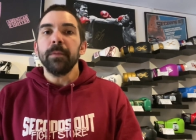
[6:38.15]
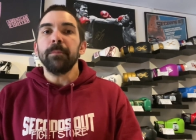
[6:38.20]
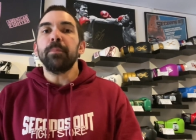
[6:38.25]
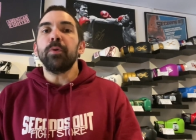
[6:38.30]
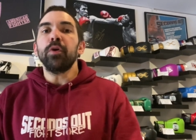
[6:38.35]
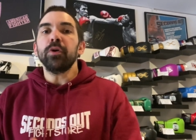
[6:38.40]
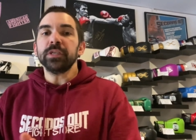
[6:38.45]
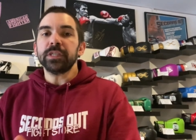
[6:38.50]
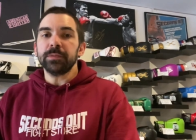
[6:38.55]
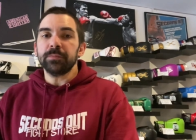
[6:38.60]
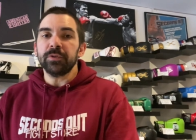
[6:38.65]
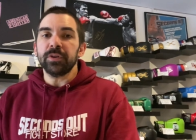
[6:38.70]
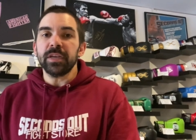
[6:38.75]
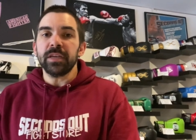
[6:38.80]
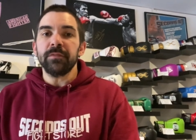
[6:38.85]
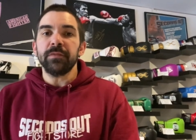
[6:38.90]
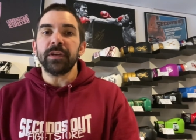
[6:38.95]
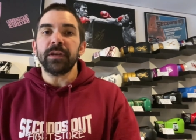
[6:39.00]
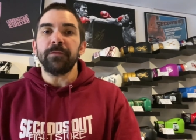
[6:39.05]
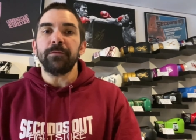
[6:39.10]
possibly
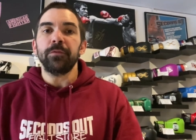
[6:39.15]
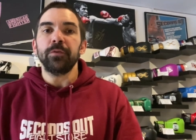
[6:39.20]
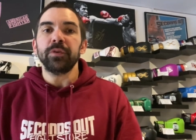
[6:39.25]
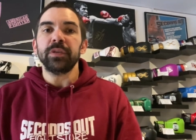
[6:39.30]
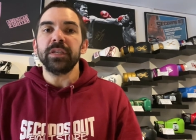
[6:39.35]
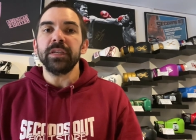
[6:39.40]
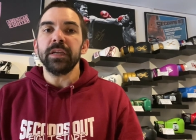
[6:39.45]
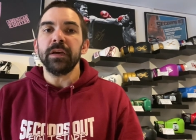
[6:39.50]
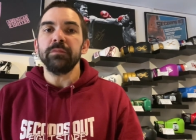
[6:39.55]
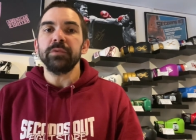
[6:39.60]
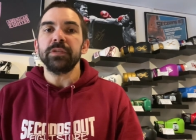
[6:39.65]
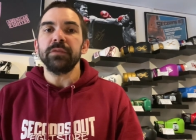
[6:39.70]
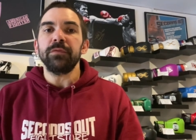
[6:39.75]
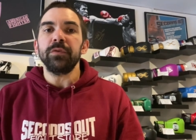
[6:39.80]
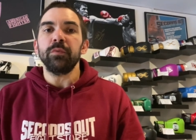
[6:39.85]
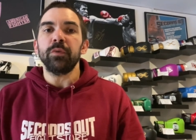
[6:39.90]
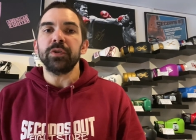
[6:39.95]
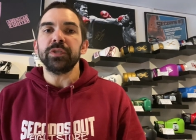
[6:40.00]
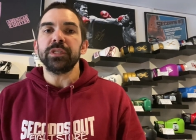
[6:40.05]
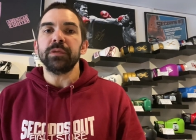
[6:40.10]
even a 14 ounce if
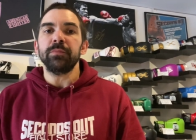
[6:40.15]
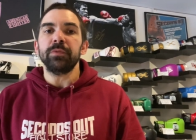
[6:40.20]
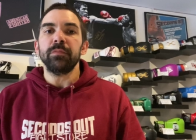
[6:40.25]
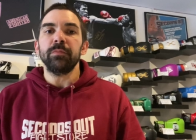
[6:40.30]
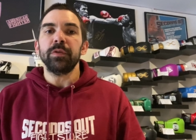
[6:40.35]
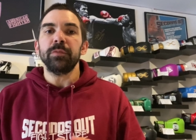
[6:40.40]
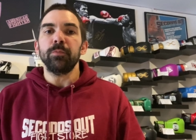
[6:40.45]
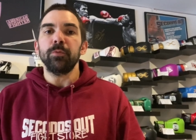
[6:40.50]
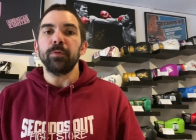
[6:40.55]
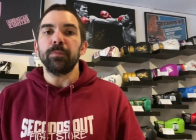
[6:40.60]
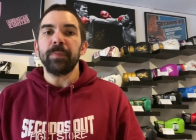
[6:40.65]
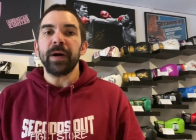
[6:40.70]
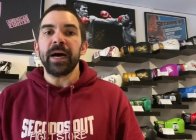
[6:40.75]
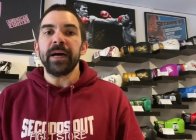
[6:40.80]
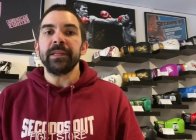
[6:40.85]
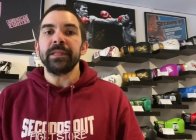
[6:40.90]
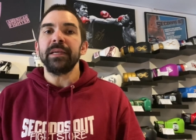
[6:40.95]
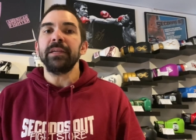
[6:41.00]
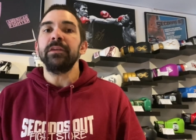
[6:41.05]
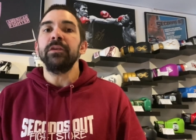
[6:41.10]
you want something with more
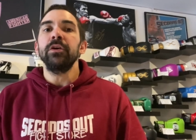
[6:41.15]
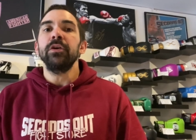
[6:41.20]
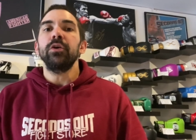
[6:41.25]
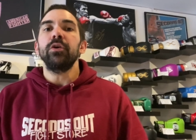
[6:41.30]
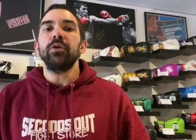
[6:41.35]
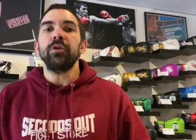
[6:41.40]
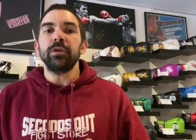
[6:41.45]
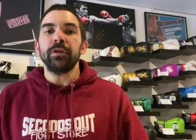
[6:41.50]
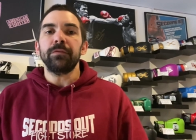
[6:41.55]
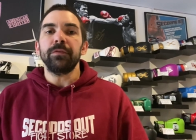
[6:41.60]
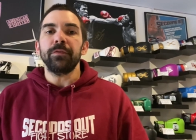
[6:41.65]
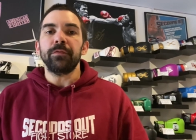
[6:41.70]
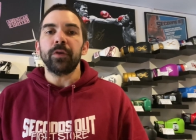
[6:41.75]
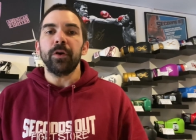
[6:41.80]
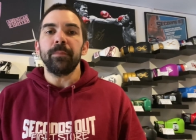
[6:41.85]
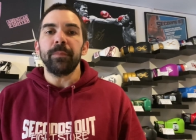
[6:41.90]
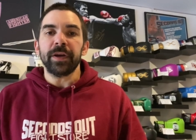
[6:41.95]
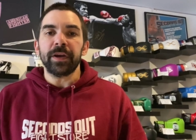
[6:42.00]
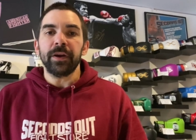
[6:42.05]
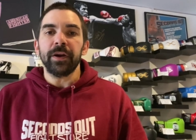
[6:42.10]
padding or if you've
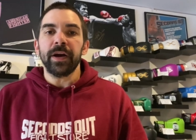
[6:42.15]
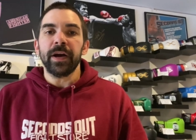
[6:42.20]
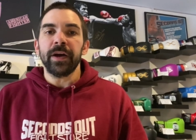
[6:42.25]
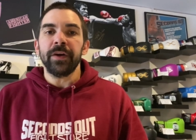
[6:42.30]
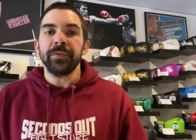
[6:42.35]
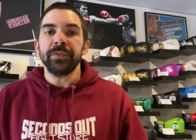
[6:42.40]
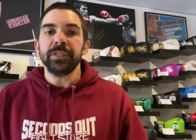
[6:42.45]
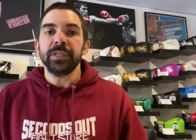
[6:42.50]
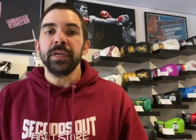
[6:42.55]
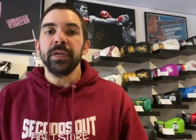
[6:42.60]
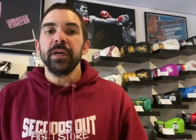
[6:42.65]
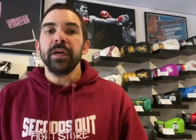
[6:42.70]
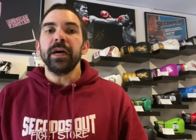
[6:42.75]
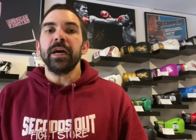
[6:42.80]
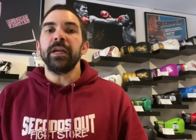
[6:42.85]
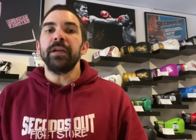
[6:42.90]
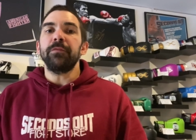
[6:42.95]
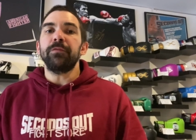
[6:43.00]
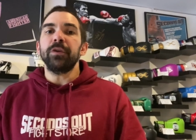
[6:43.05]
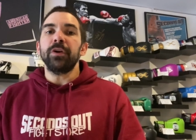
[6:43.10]
got bigger hands.
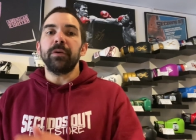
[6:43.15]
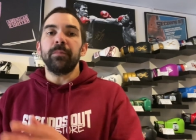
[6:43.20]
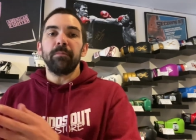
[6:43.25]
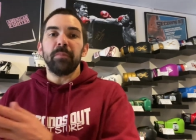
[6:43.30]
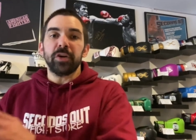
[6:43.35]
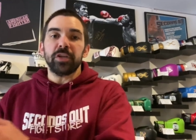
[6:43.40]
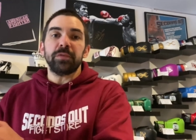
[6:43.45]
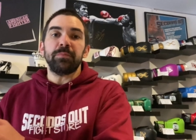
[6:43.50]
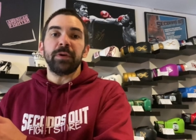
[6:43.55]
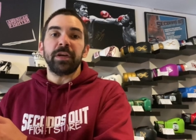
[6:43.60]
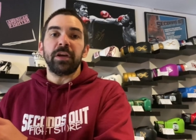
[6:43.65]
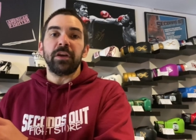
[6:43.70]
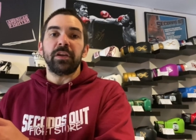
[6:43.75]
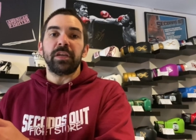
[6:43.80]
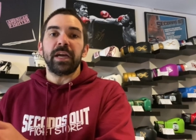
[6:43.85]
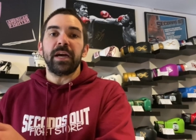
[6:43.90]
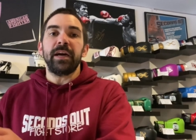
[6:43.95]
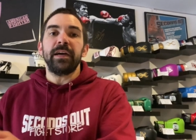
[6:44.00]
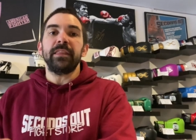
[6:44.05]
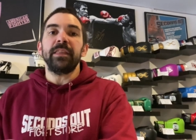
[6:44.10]
And if you're a much bigger
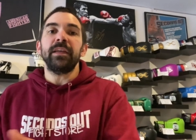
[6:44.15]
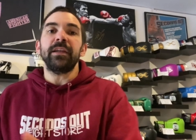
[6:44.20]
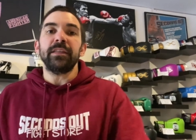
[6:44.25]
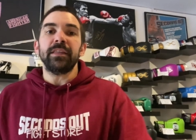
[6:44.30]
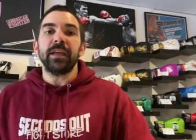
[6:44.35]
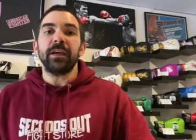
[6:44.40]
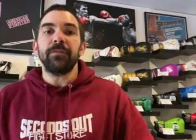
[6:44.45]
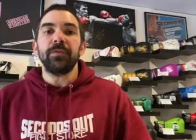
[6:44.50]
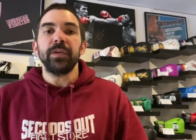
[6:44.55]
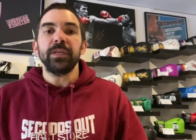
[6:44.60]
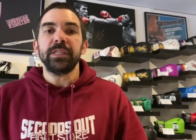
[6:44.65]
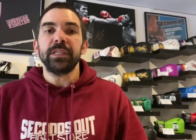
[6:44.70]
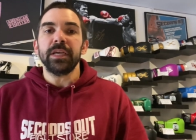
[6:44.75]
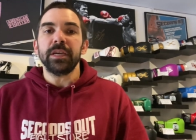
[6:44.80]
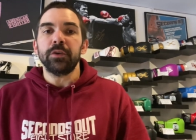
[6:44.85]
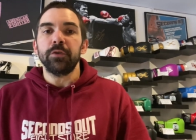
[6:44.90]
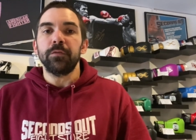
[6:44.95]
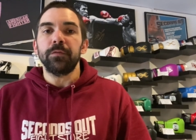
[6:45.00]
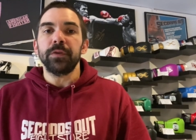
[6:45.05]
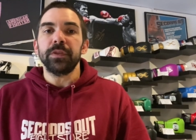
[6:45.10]
guy, then I'd definitely say
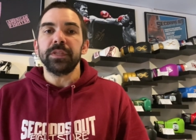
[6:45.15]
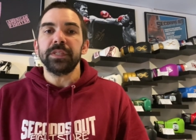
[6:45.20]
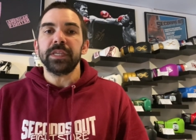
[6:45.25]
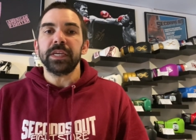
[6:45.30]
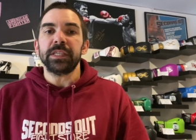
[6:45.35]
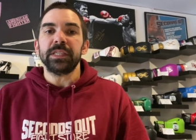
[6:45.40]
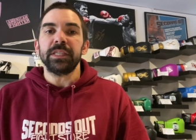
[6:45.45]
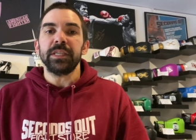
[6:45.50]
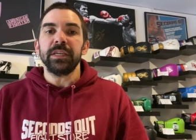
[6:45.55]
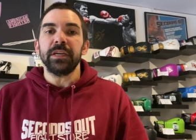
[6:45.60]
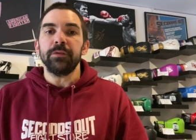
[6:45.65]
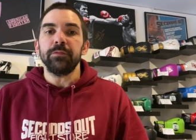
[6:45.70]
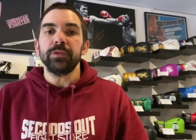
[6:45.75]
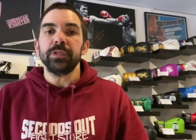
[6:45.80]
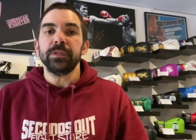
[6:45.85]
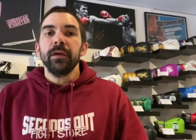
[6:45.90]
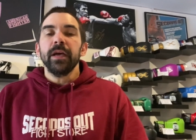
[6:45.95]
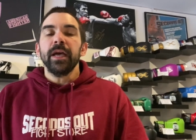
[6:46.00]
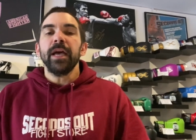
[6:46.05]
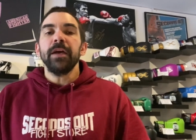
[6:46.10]
go for the 16
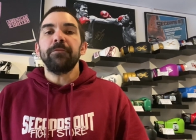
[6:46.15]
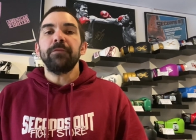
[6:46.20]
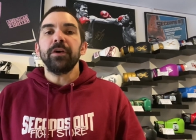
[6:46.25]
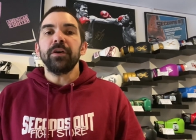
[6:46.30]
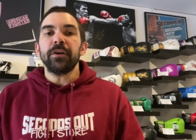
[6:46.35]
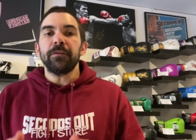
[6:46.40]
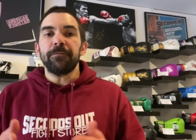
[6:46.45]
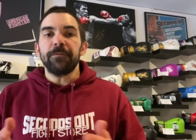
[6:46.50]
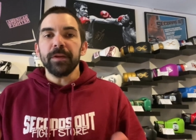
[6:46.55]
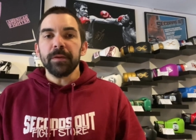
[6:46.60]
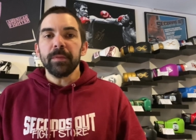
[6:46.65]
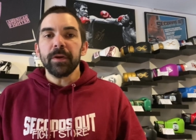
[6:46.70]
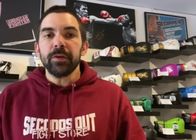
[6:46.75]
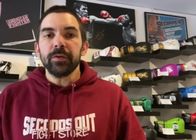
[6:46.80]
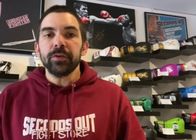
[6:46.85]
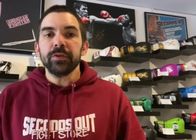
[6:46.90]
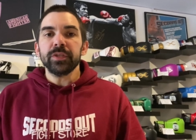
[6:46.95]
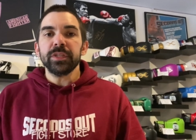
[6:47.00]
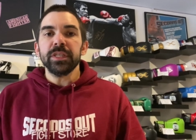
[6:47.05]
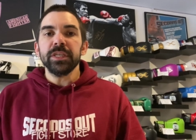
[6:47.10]
ounce. If you're a female
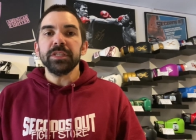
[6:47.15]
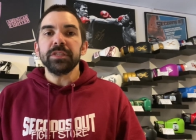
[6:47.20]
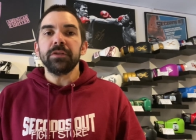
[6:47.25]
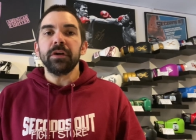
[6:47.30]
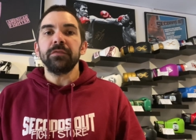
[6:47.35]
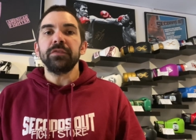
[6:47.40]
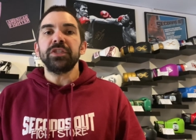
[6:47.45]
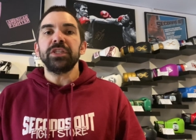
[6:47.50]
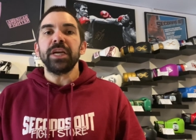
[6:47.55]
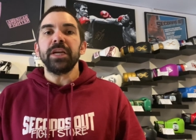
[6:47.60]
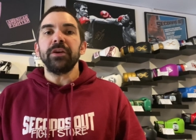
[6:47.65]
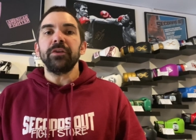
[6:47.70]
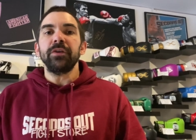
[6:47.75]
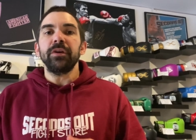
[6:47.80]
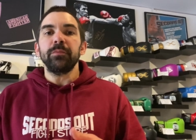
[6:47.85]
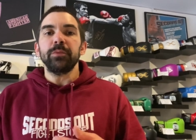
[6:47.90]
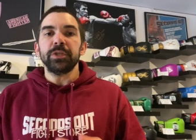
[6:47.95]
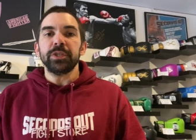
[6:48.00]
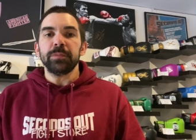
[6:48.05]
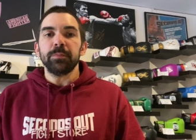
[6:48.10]
using these gloves generally
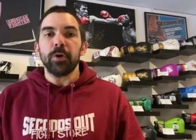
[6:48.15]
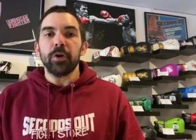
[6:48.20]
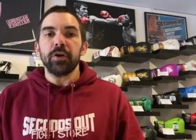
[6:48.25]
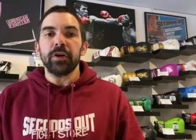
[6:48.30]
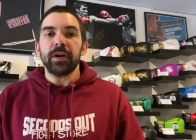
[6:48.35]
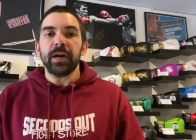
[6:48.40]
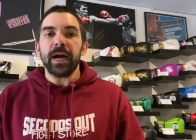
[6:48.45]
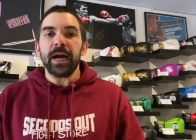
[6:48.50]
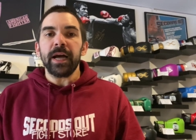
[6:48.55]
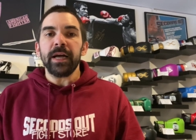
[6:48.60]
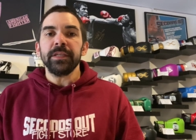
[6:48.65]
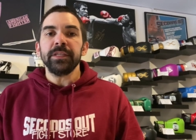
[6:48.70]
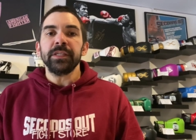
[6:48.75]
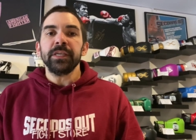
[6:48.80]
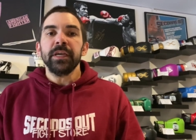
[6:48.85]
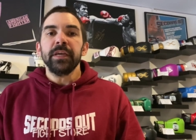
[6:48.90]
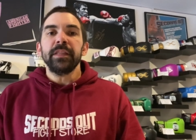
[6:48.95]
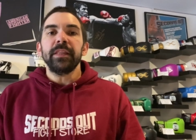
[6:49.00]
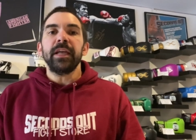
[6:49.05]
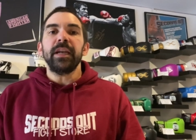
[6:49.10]
with smaller hands,
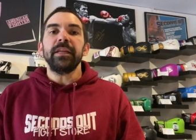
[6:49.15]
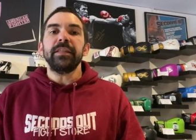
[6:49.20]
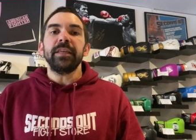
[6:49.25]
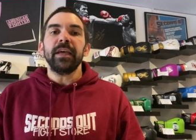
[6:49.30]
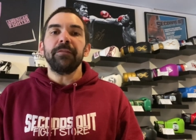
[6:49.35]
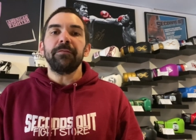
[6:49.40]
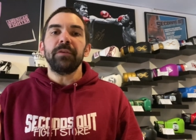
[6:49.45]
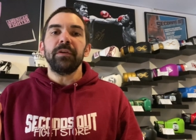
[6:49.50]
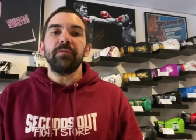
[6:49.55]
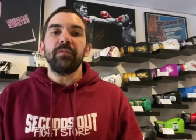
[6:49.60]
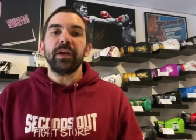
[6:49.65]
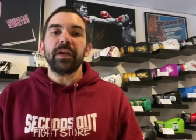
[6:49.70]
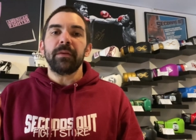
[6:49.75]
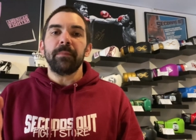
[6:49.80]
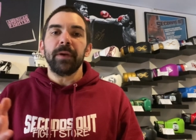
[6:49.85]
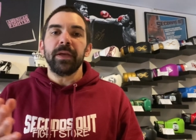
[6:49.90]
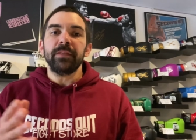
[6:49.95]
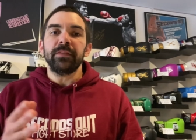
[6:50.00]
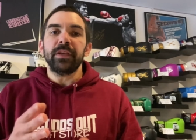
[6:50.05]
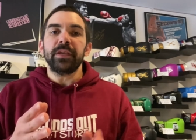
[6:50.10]
then I definitely
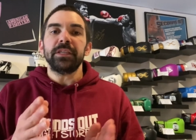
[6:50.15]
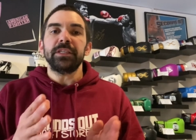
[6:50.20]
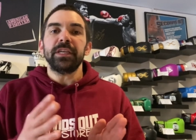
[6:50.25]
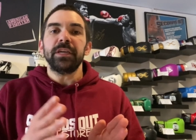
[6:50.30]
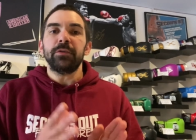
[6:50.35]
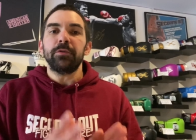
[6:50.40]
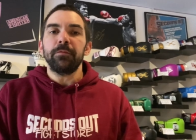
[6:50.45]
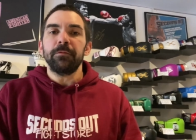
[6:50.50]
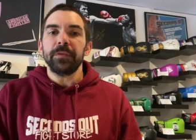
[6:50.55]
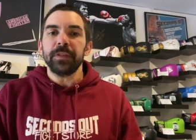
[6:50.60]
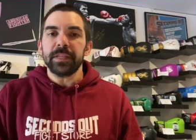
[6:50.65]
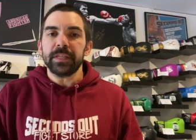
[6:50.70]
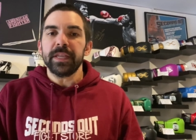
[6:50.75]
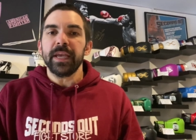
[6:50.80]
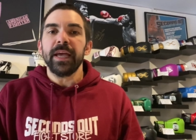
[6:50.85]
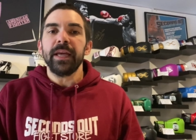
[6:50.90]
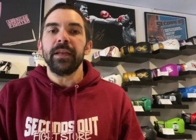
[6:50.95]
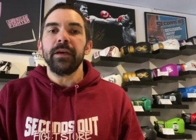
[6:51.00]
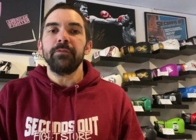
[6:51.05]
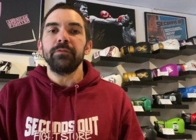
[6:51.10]
recommend, like I said, going for the
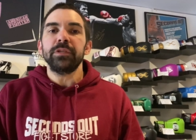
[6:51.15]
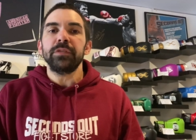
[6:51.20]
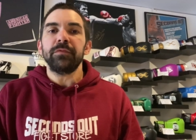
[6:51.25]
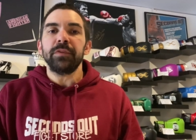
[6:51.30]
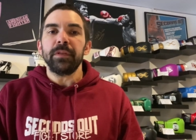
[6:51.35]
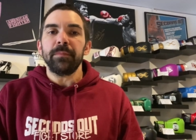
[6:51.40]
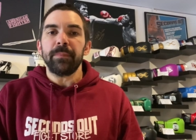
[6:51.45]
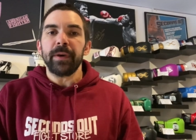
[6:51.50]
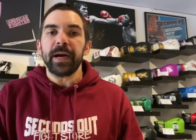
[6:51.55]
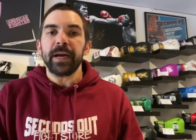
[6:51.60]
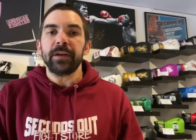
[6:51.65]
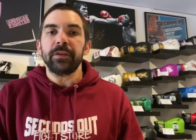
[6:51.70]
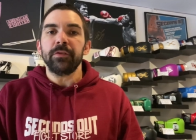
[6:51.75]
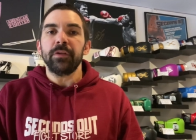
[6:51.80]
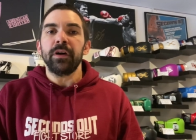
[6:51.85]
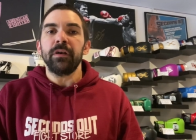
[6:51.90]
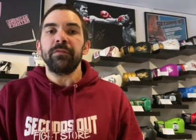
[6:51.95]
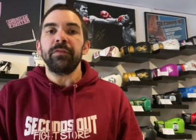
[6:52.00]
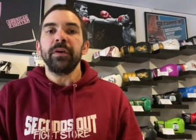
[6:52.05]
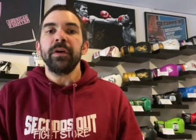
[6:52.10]
10 ounce for the bag
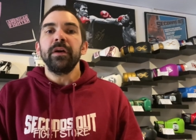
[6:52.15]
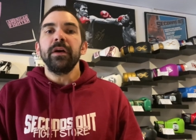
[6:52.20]
glove